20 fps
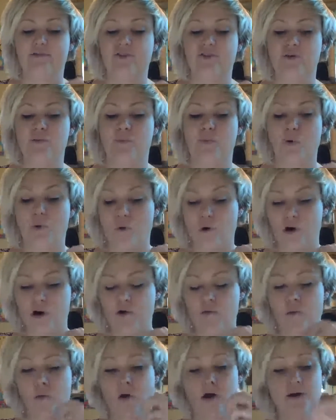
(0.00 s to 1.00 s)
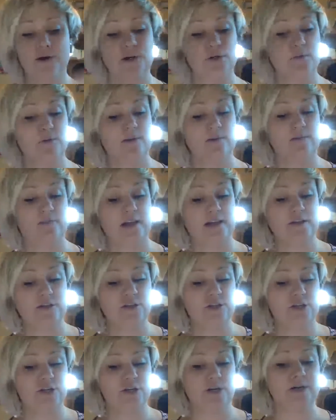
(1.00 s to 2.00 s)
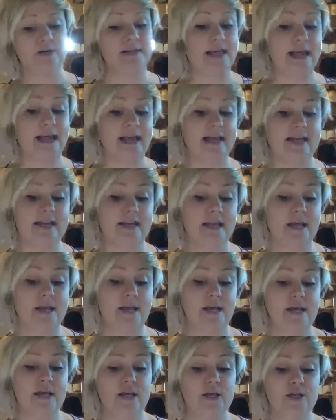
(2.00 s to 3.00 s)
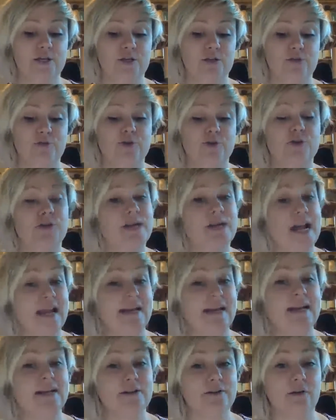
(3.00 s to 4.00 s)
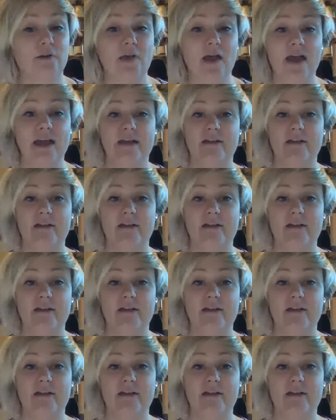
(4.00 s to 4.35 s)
If you're bored, what new adventure can you create in your